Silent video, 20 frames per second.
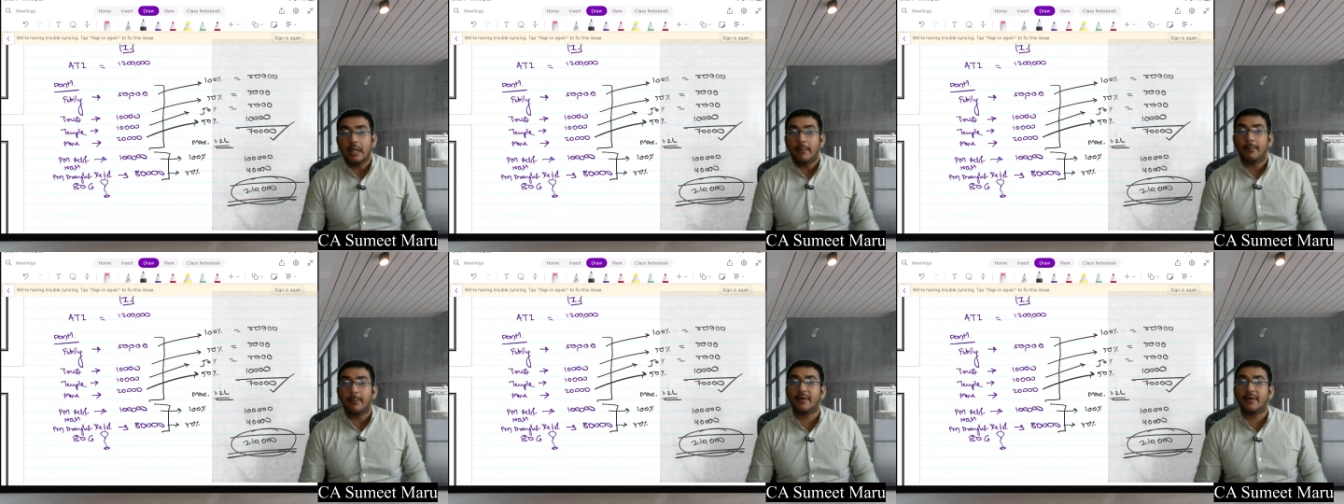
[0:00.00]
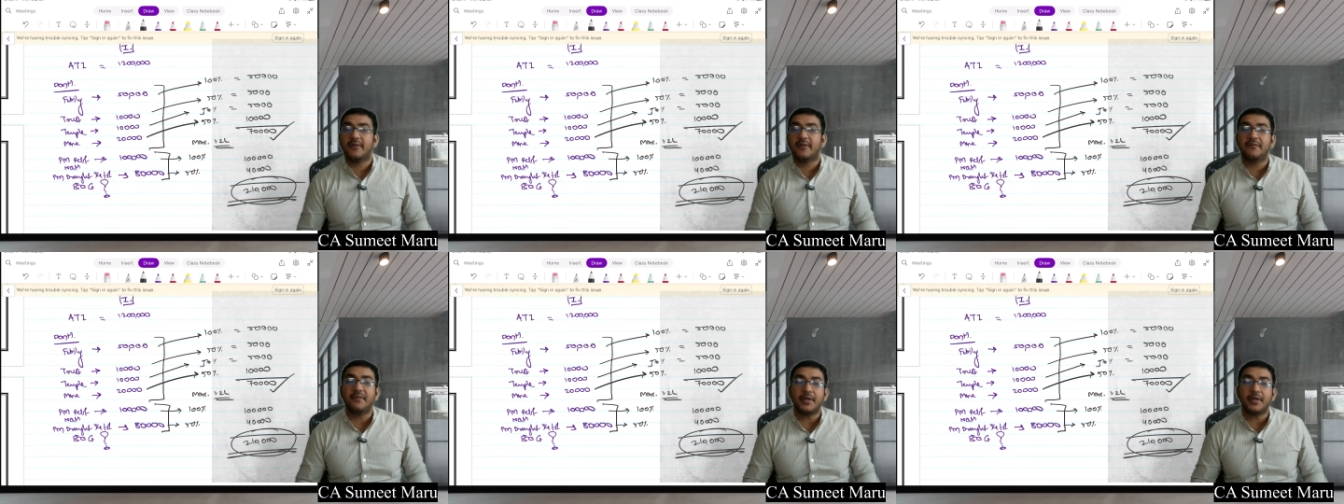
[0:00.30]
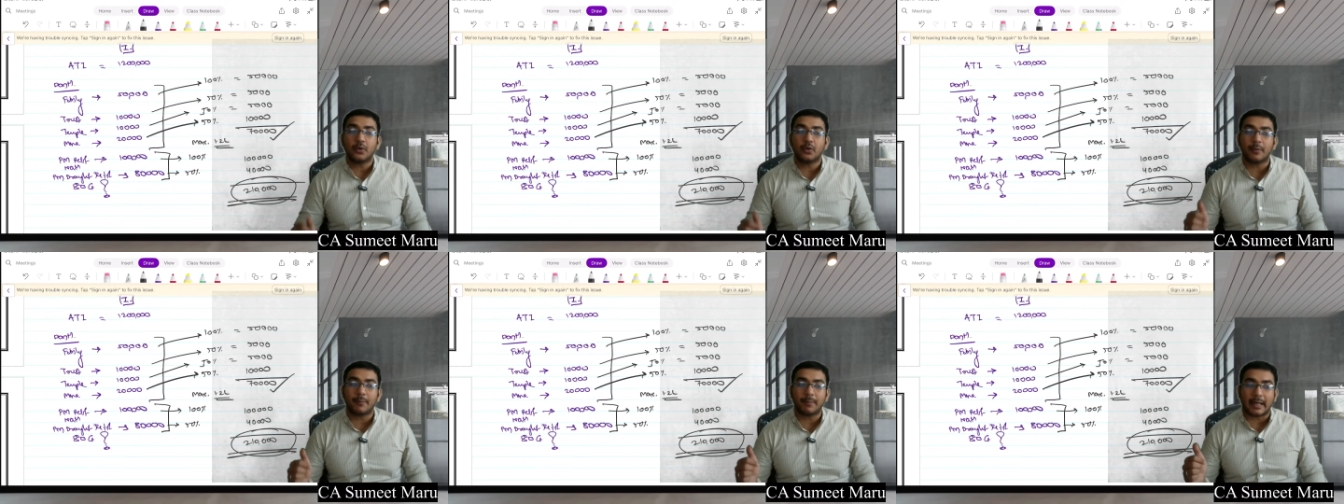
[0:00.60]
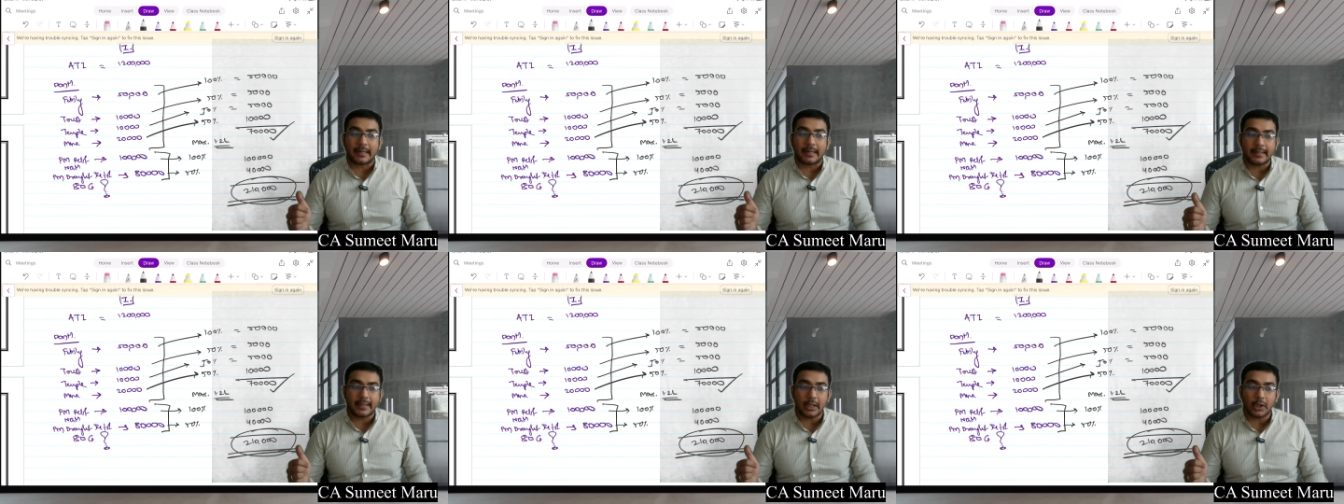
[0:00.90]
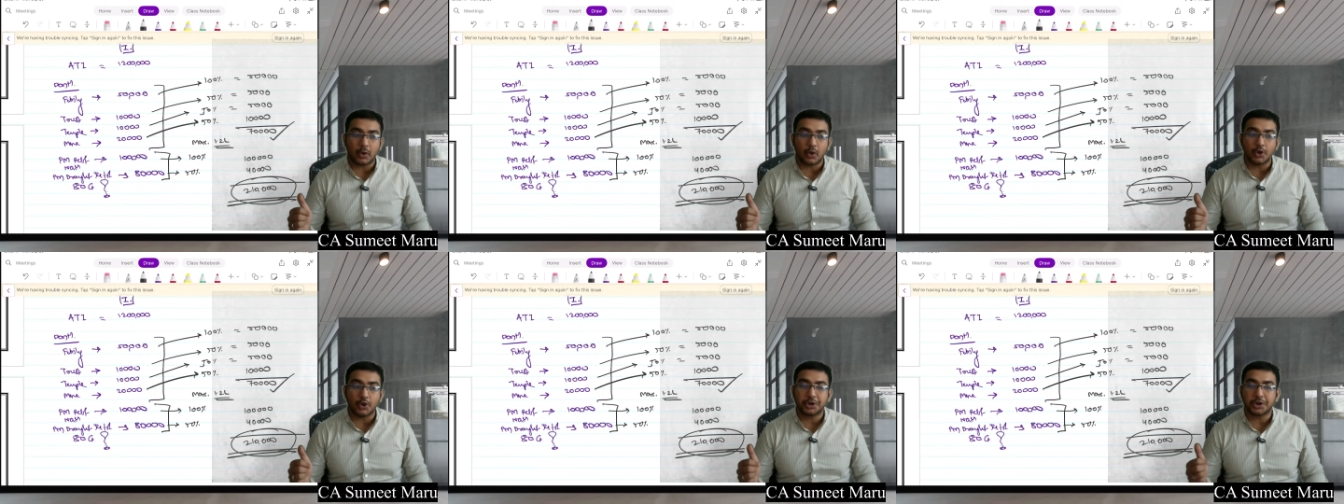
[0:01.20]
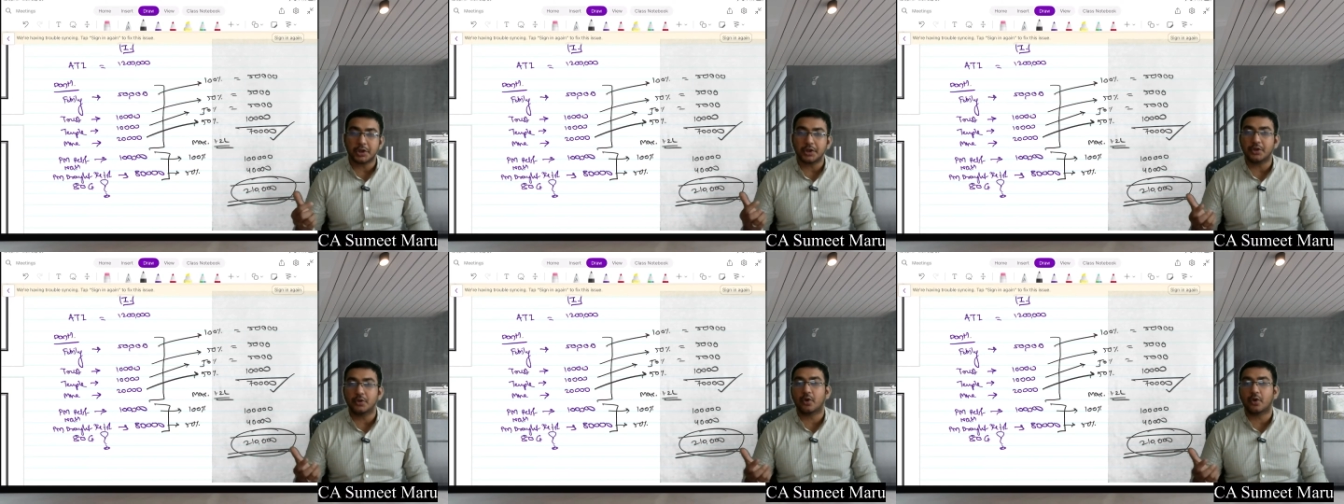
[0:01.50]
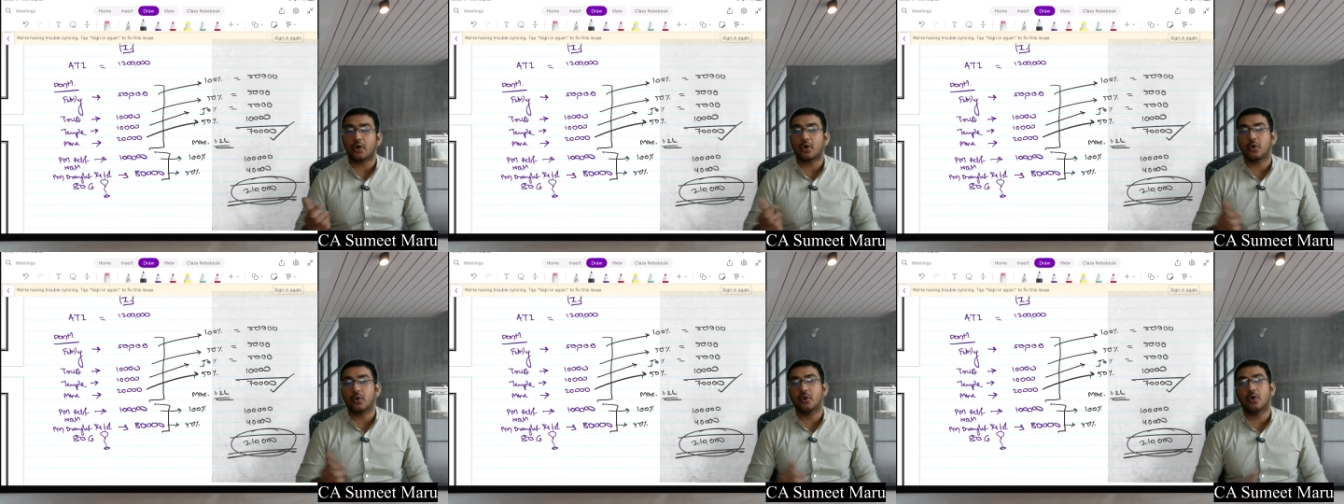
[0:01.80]
but when we took a practical question, you
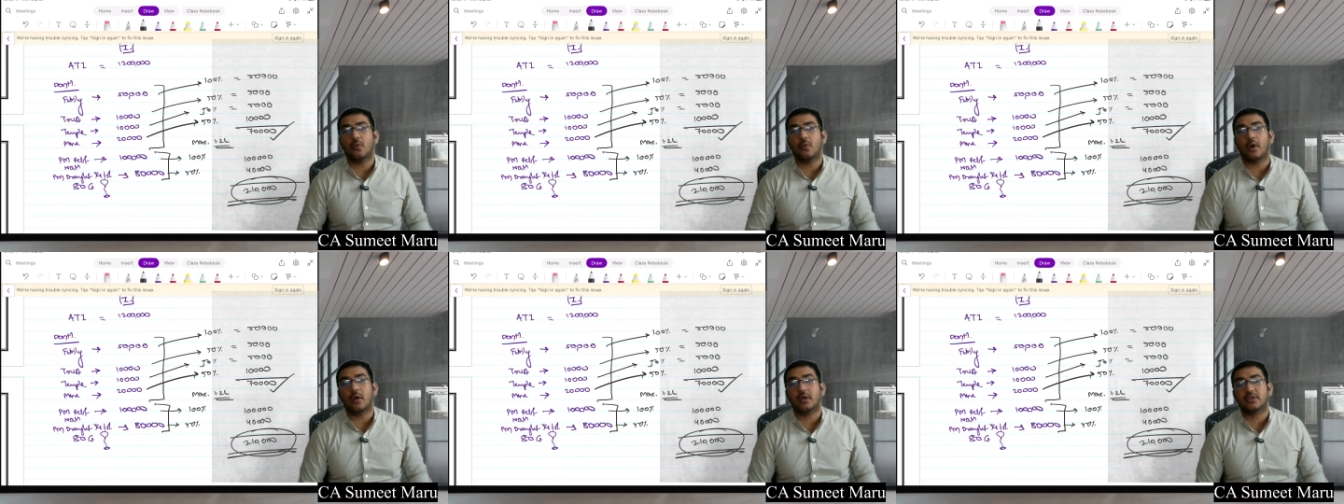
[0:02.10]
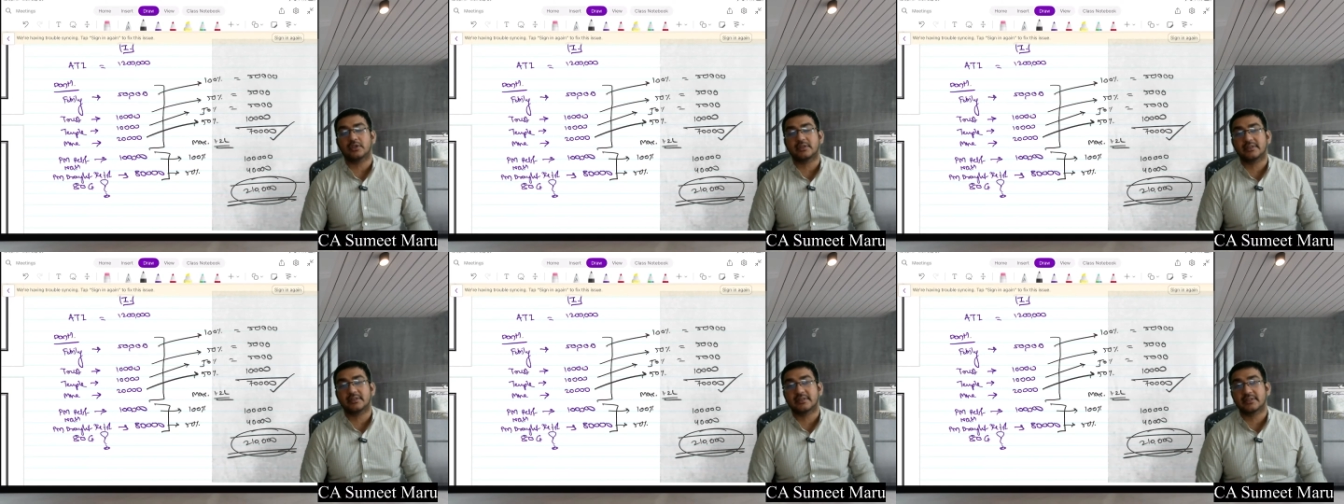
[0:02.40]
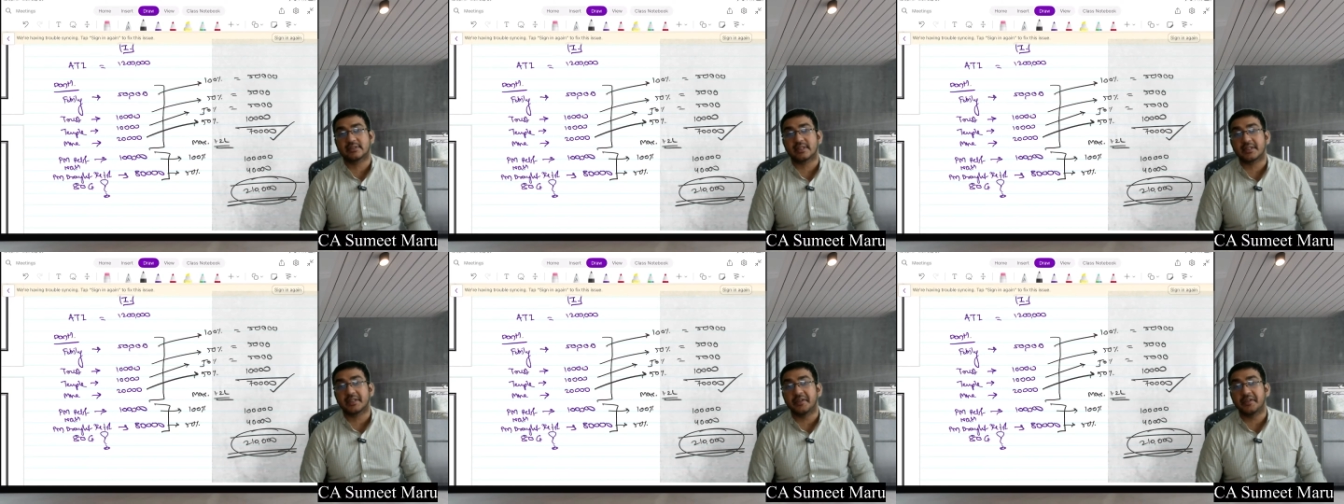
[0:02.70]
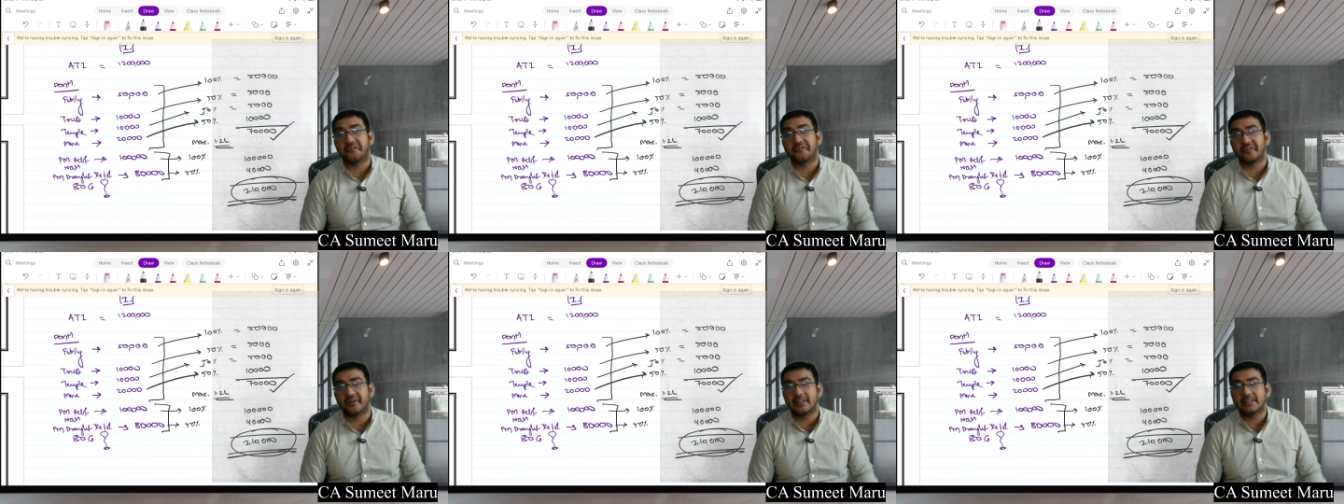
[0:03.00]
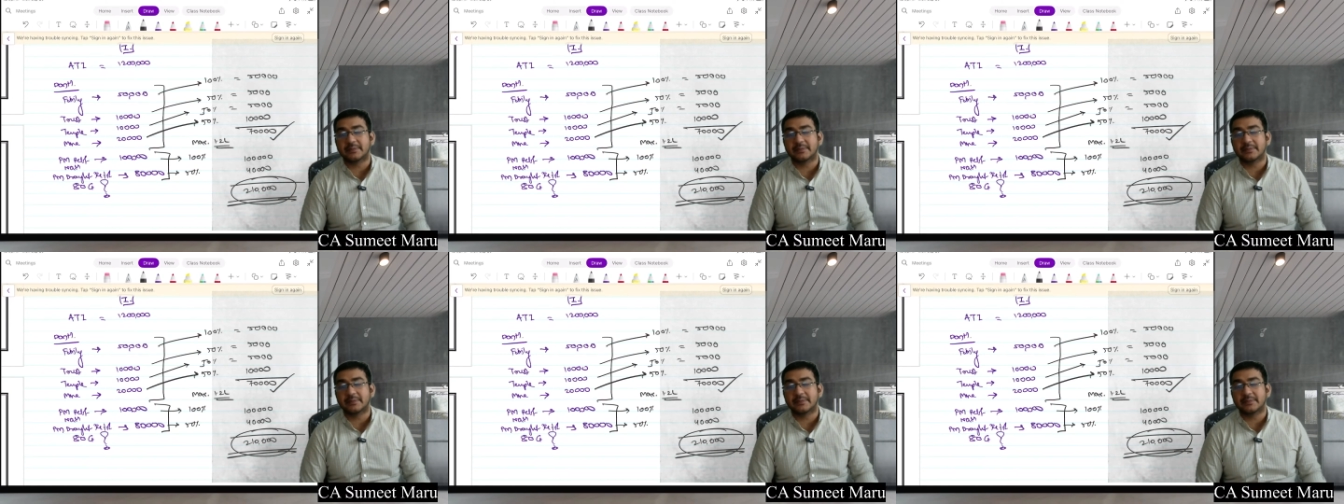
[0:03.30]
got to know what's the difference